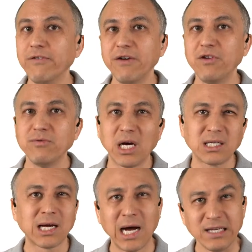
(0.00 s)
even if you've
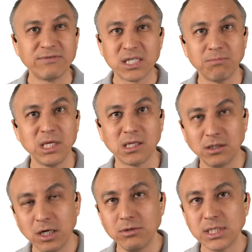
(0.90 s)
done kind of
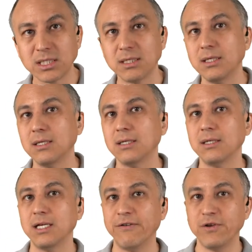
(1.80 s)
something close,
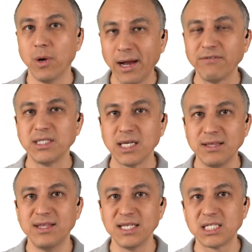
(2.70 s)
if you haven't
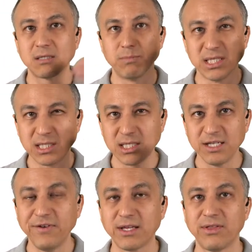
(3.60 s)
done this
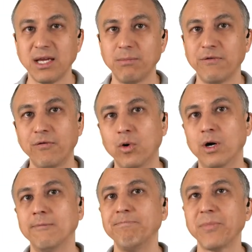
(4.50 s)
specific thing
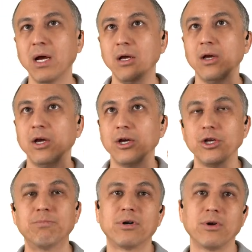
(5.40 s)
before,
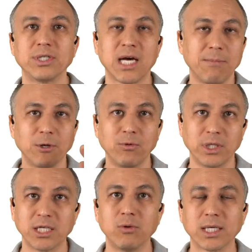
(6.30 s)
you prototype it
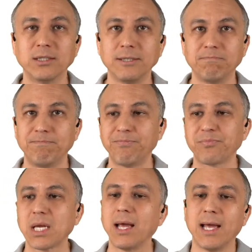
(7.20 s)
really quickly.
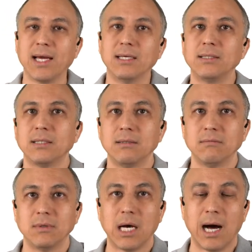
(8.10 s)
And
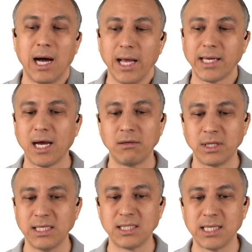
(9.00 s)
I
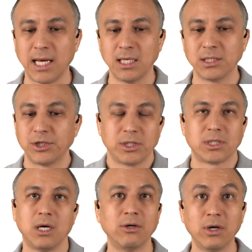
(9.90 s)
count this as
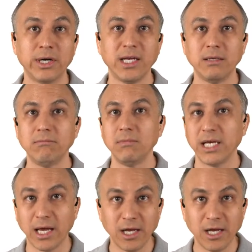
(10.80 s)
just a learning,